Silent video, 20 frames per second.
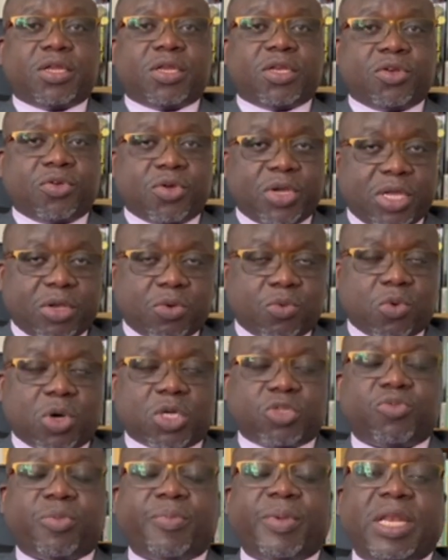doing
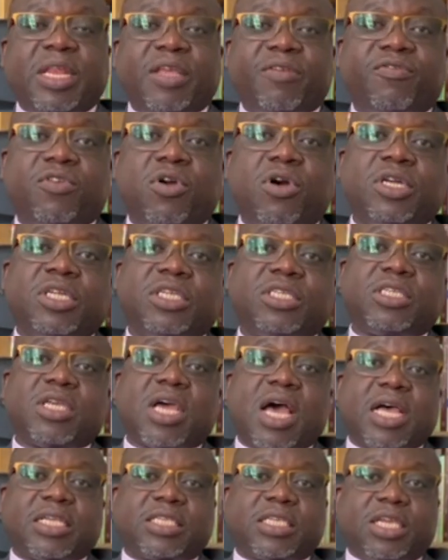what we believe God is
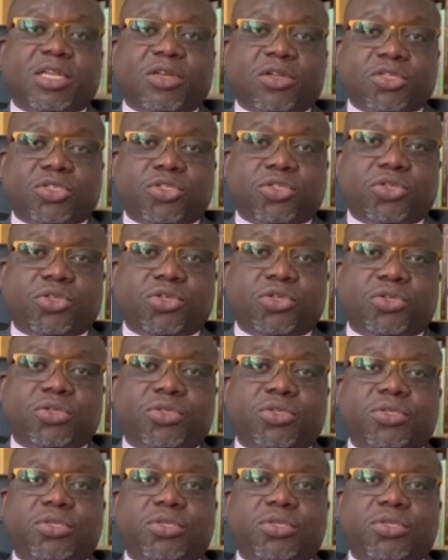asking us to do.